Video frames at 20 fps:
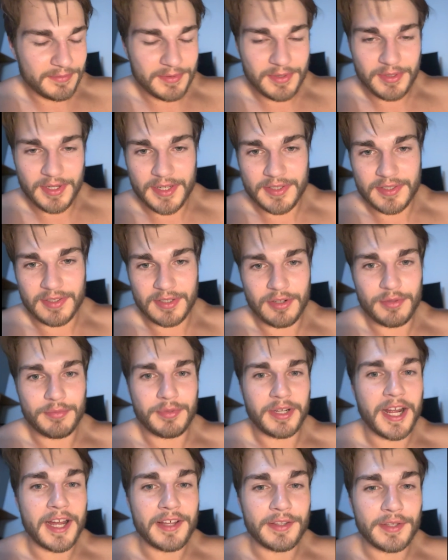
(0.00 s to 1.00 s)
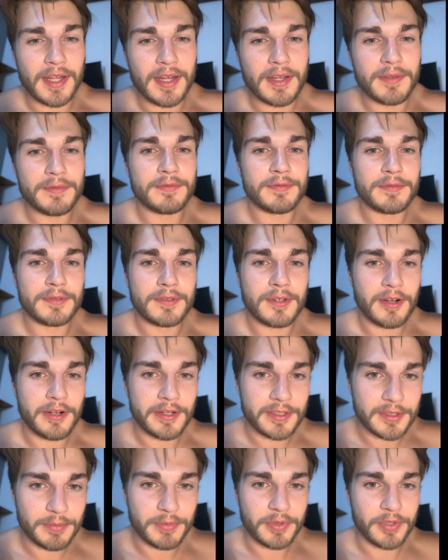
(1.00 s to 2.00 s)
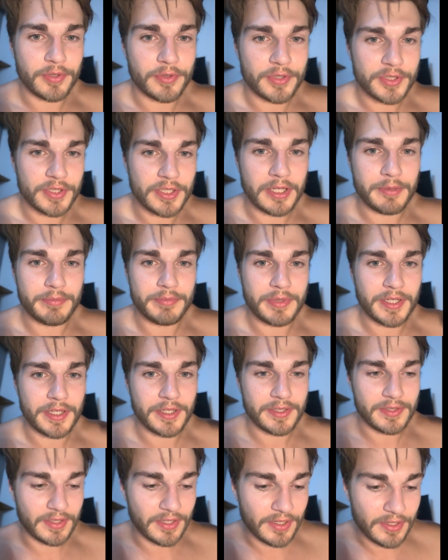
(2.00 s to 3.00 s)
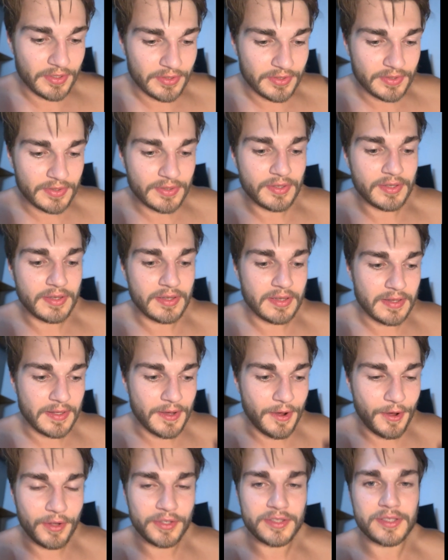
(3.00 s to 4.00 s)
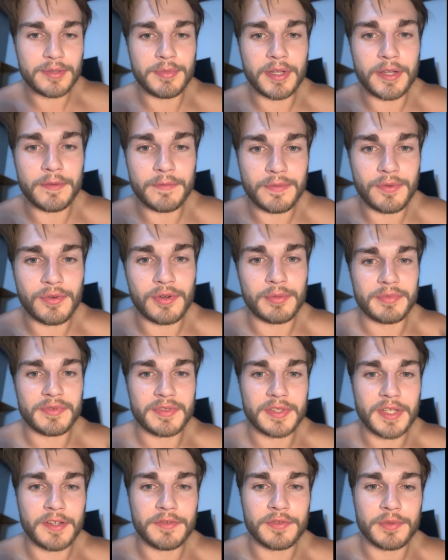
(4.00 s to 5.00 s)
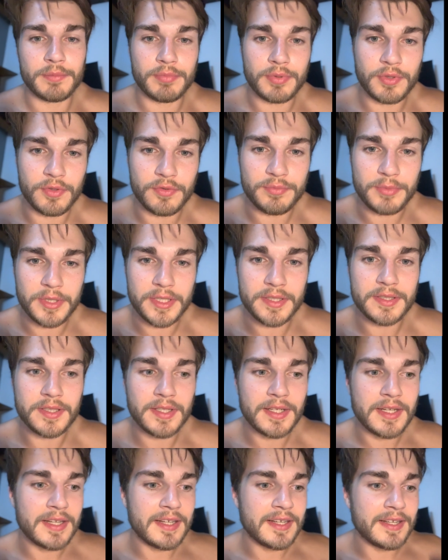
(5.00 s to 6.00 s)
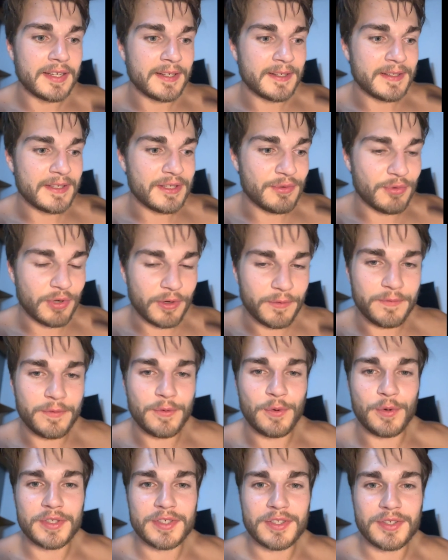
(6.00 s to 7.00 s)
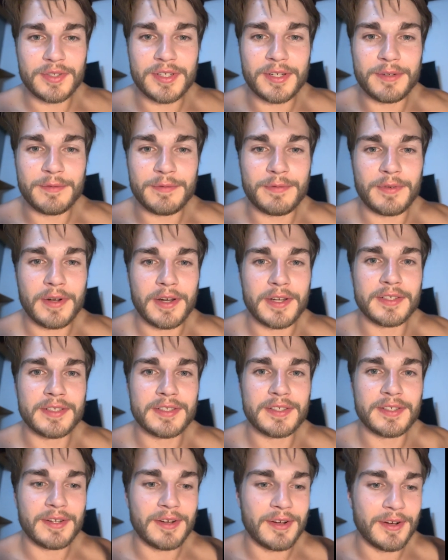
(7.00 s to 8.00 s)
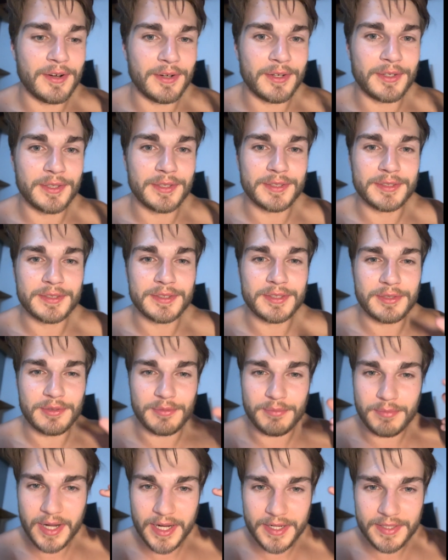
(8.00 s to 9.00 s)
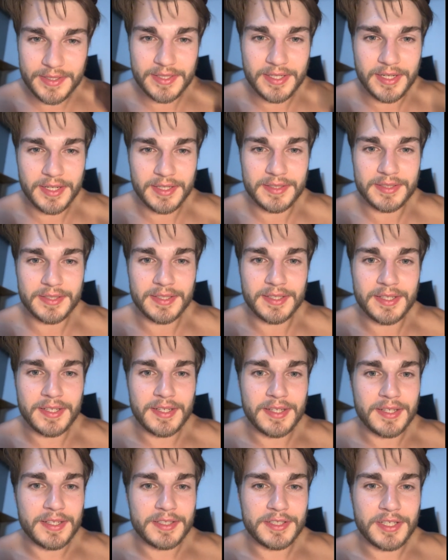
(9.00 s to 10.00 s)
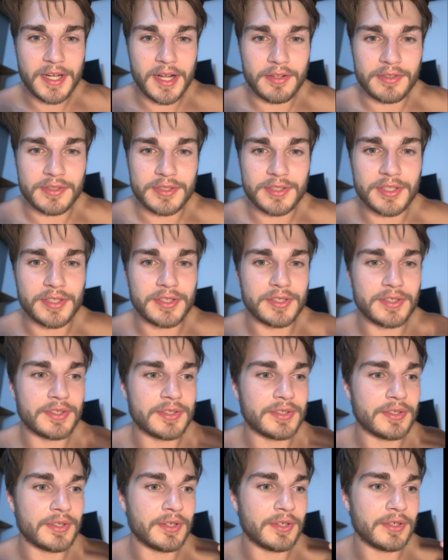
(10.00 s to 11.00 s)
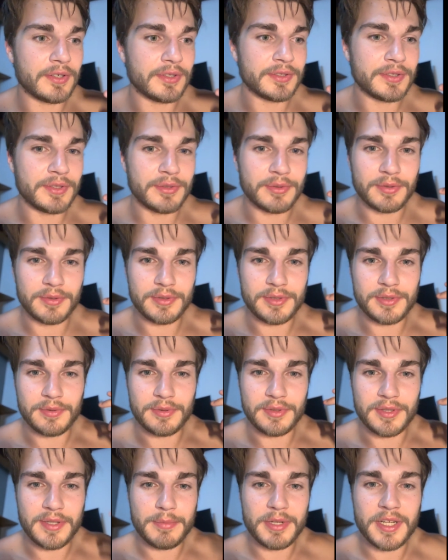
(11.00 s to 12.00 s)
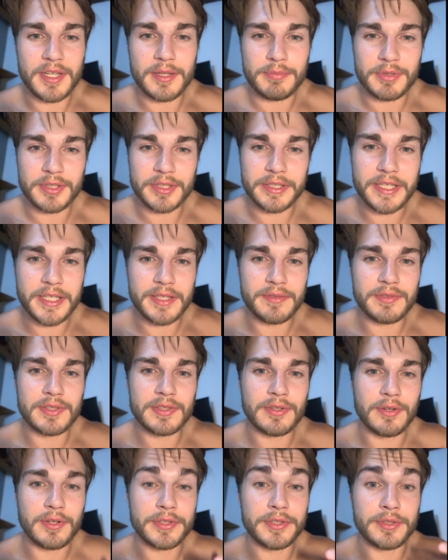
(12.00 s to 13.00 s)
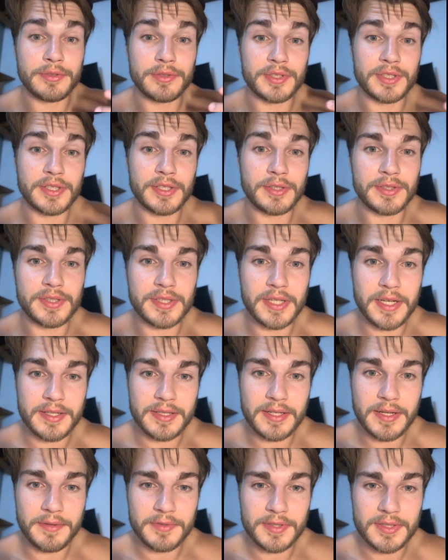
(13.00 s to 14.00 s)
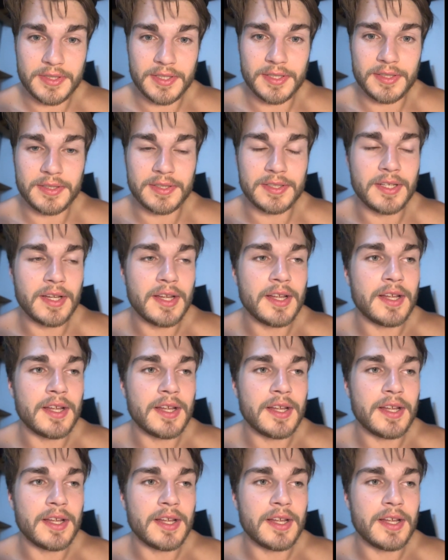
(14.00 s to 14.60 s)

few days ago, but I love entrepreneurship because it is the ultimate form of self-improvement. You are forced to confront all your mindset challenges, all your limiting beliefs, all your skill set deficits,